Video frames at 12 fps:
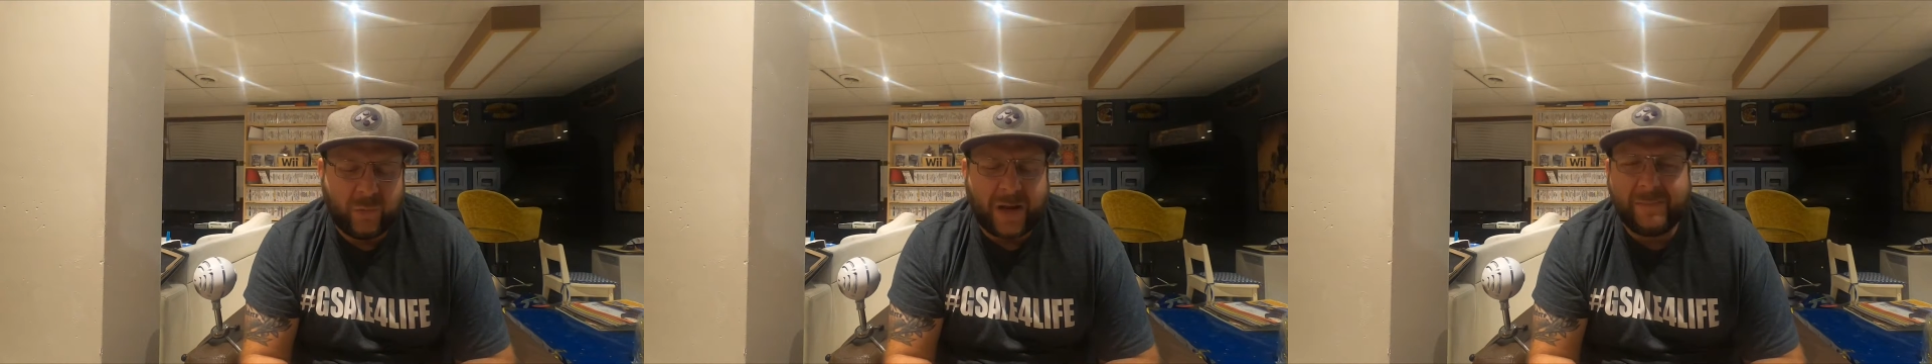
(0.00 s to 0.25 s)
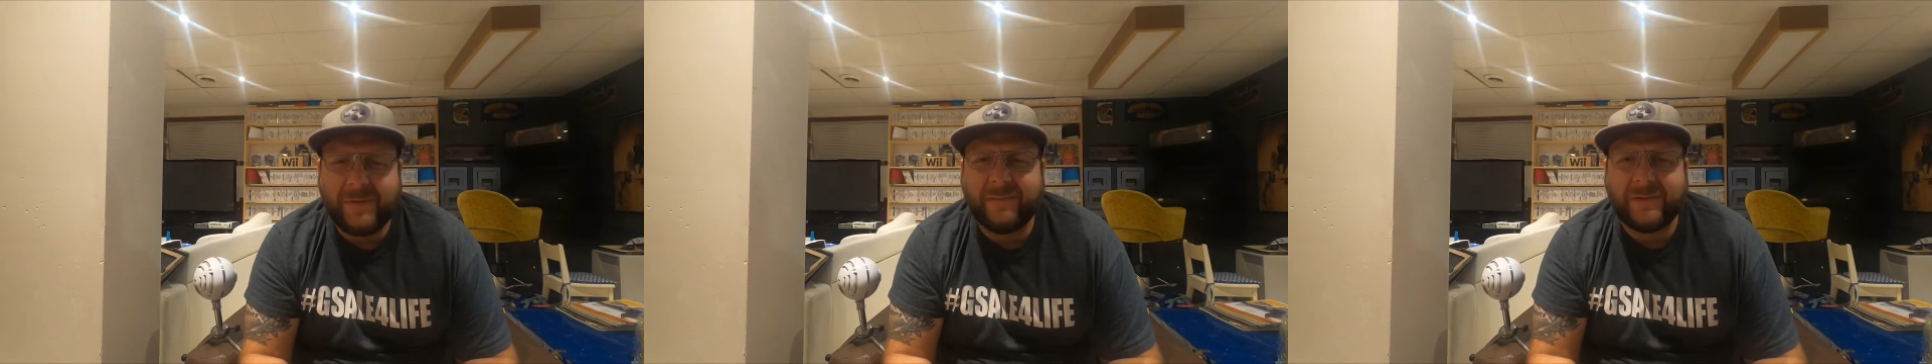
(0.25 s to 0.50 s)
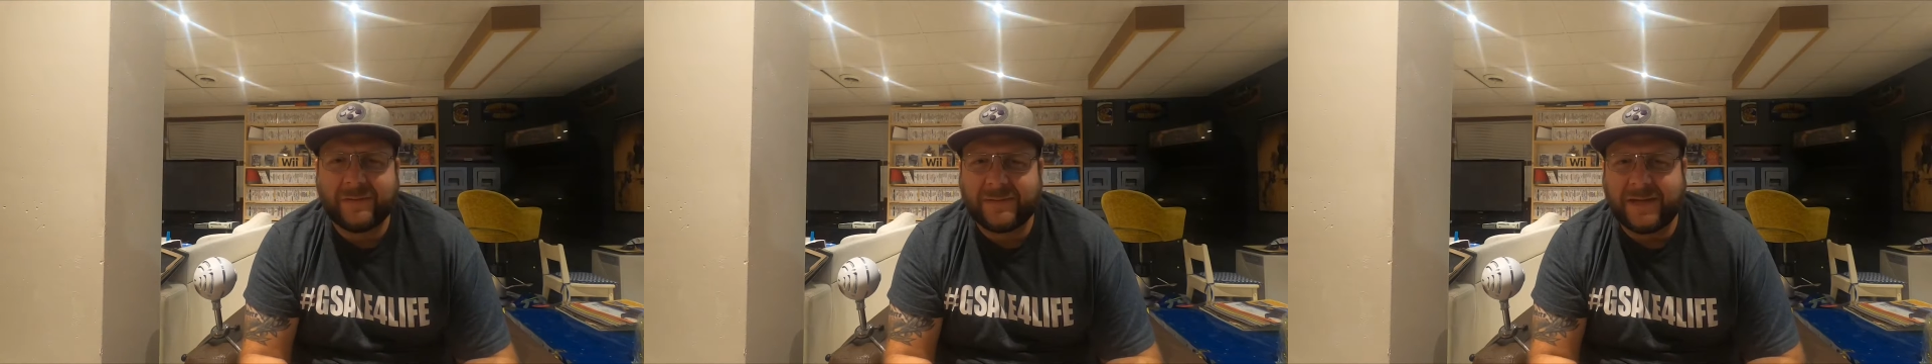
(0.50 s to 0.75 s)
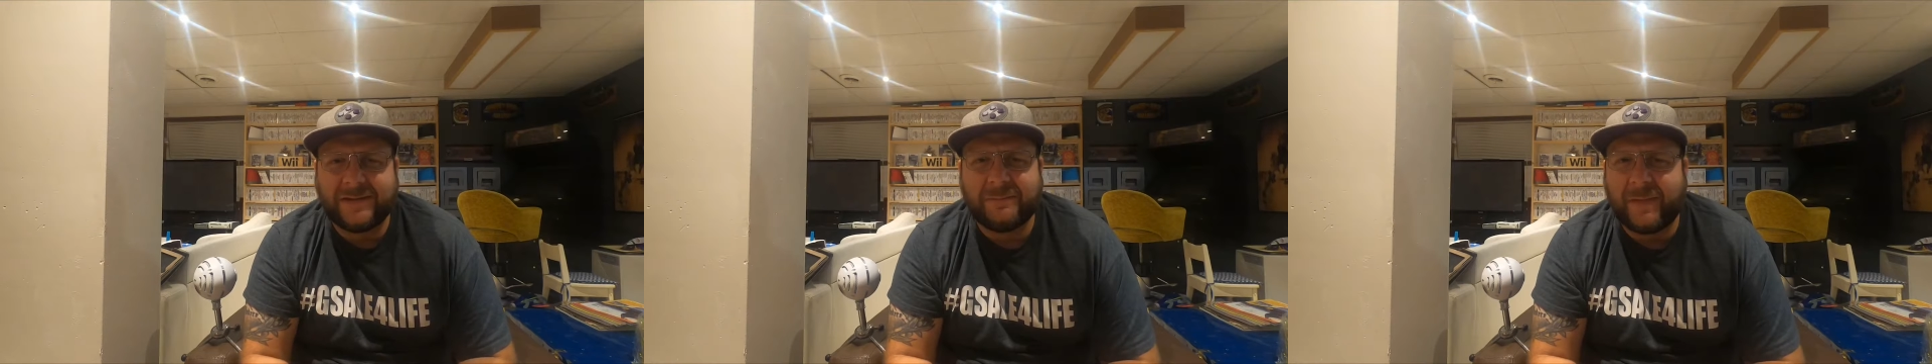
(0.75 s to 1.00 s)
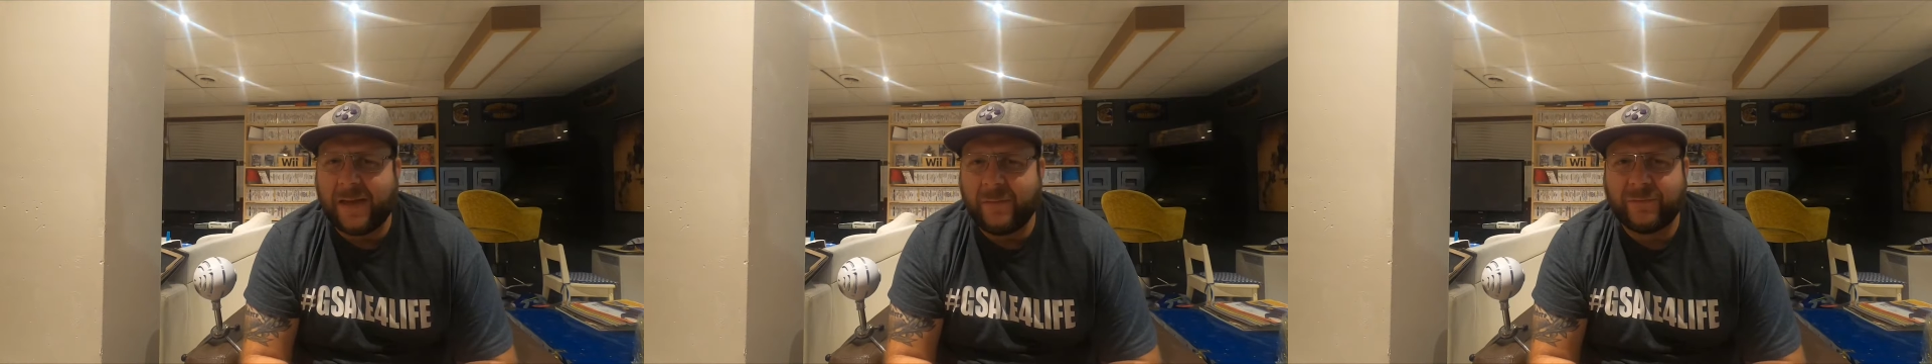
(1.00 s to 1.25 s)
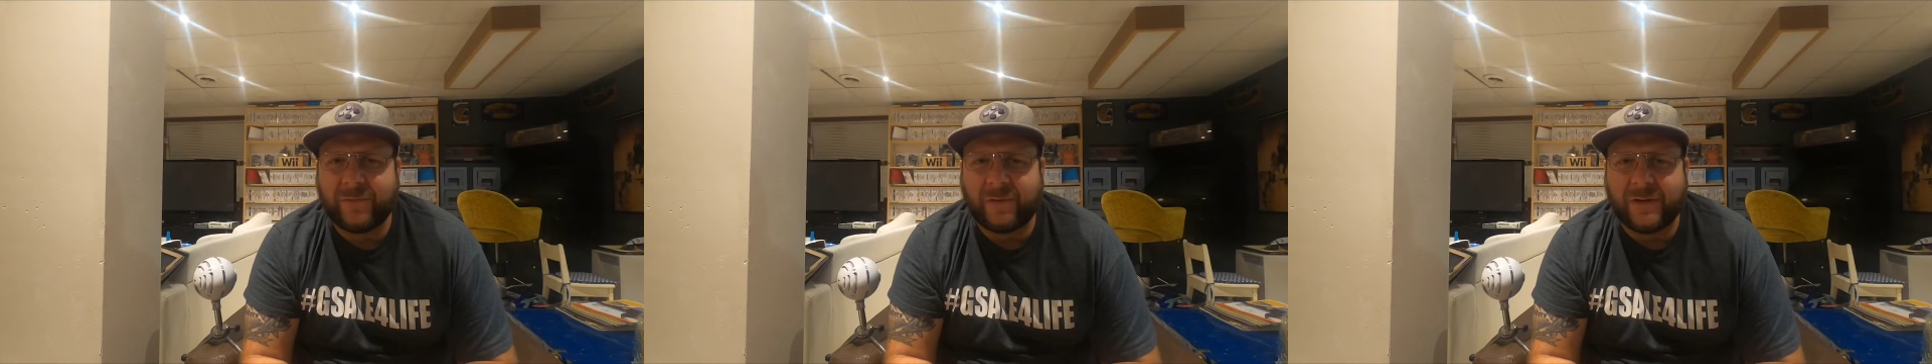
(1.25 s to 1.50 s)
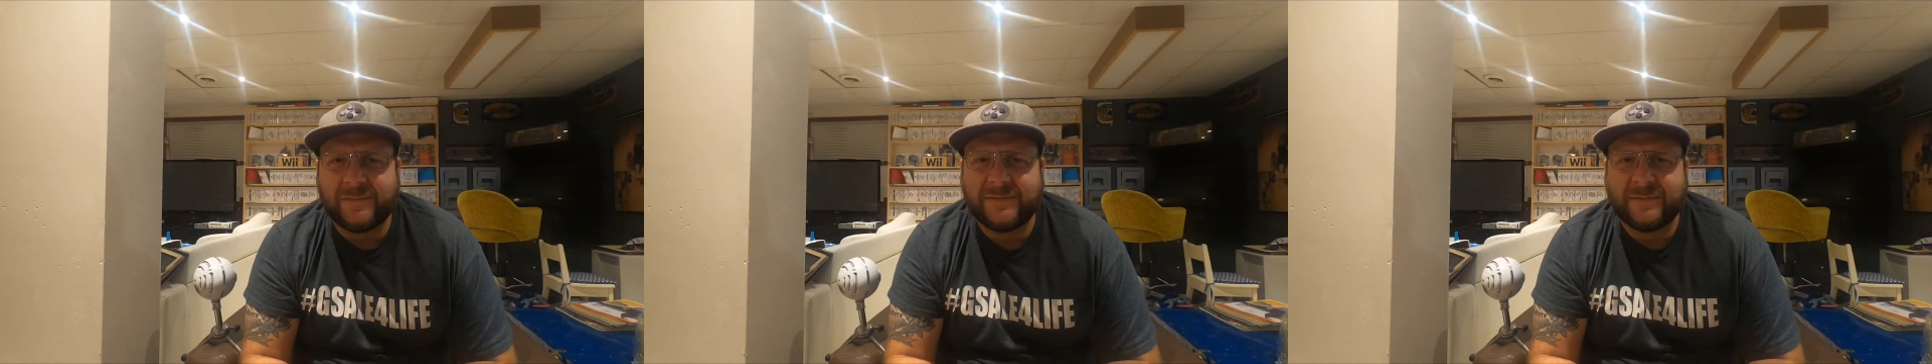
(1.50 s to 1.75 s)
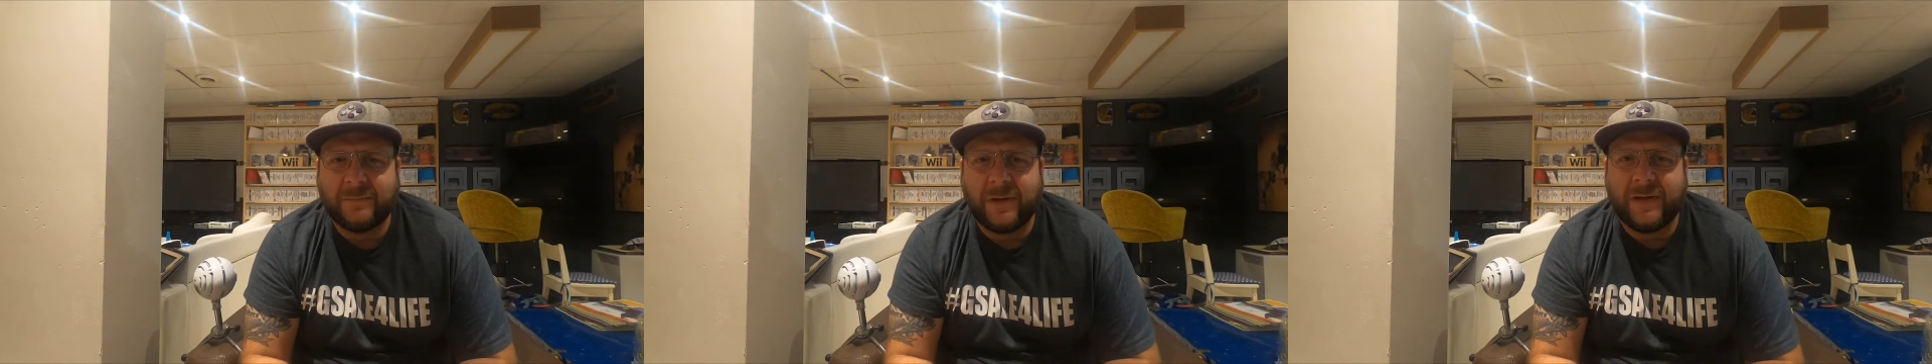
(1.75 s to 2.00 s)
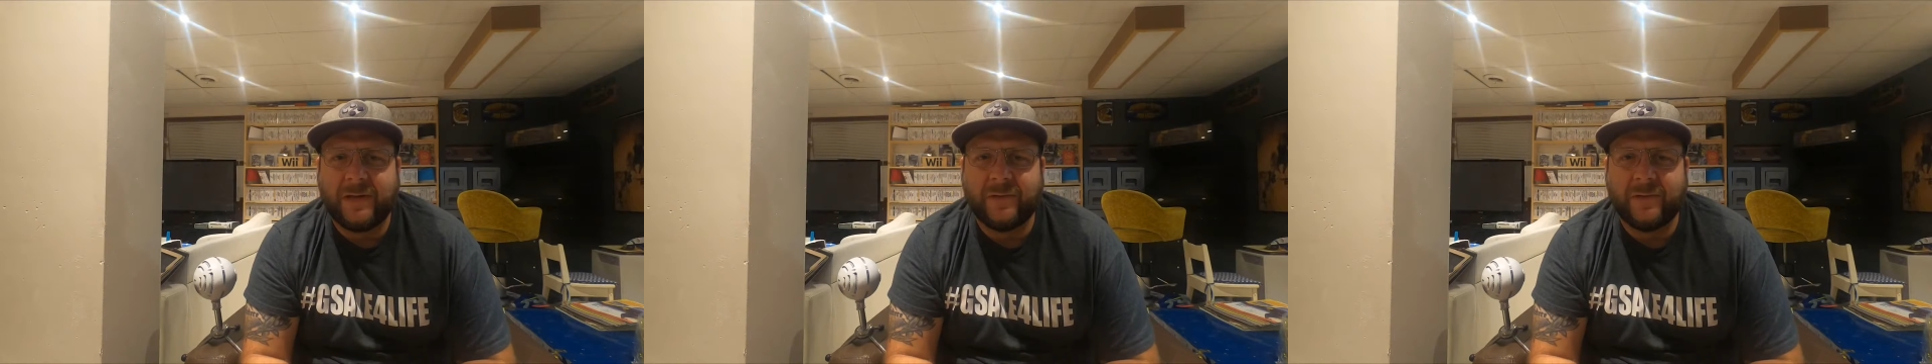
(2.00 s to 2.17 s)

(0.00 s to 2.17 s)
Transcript: would I be able to take the manuals and I'll give you some money?